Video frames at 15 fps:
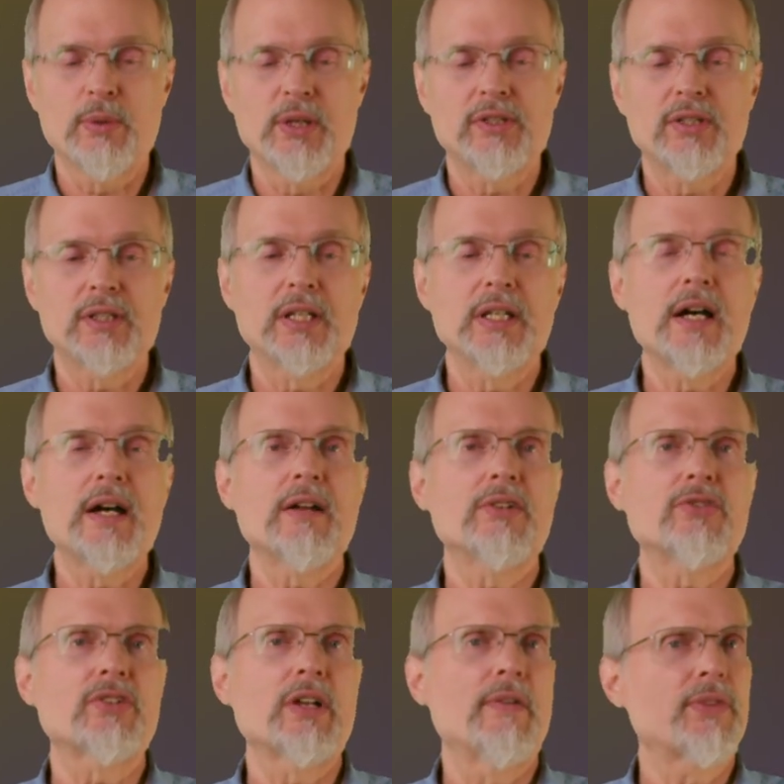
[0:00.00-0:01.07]
but to deny
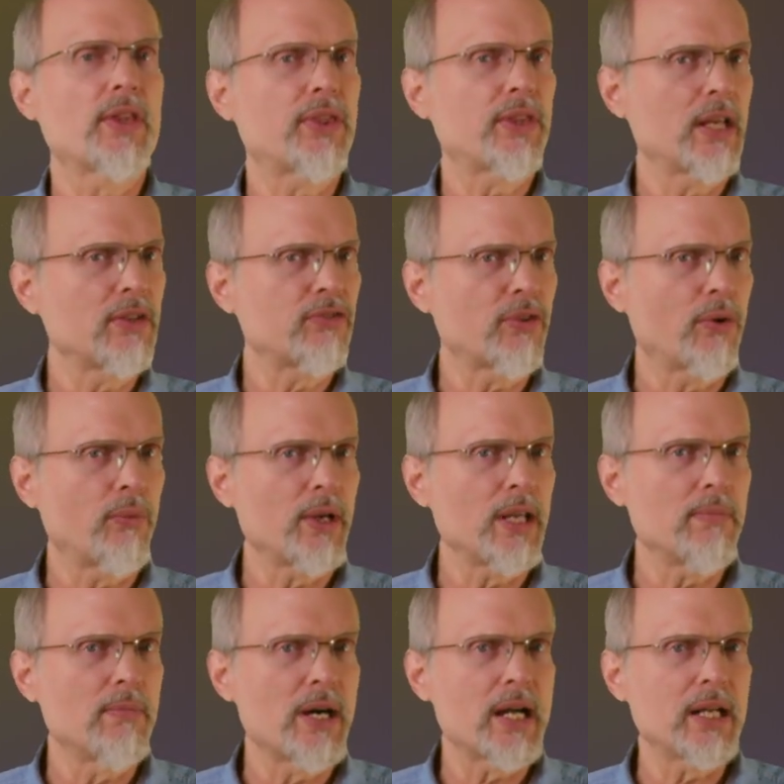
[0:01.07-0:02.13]
ourselves the things that
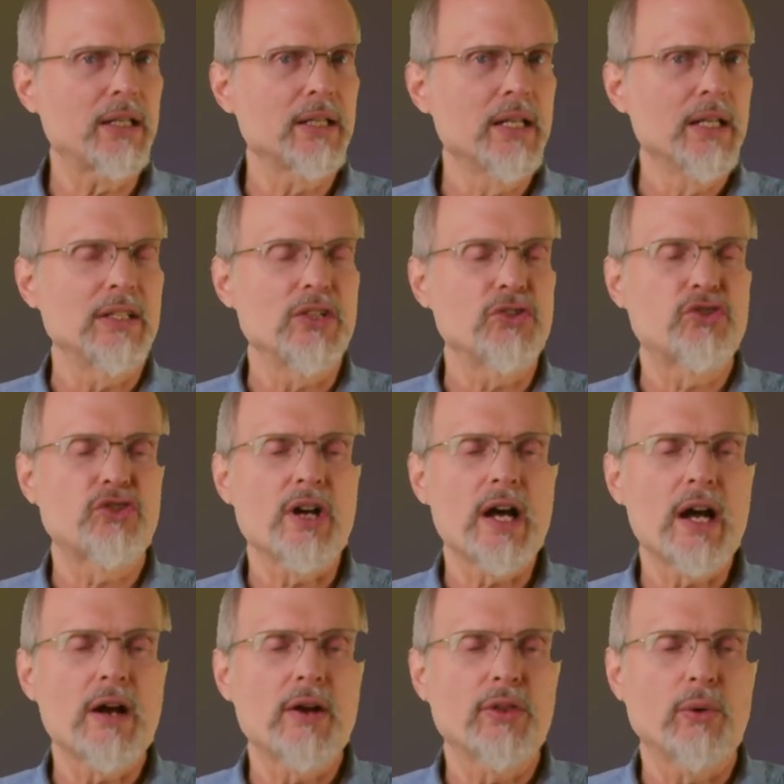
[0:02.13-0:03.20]
we might
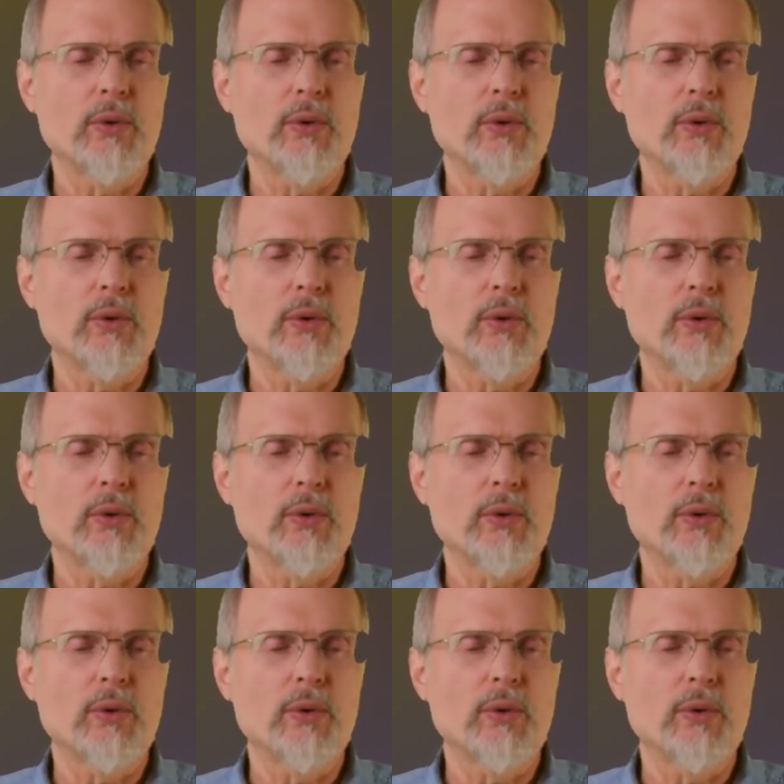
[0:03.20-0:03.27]
desire,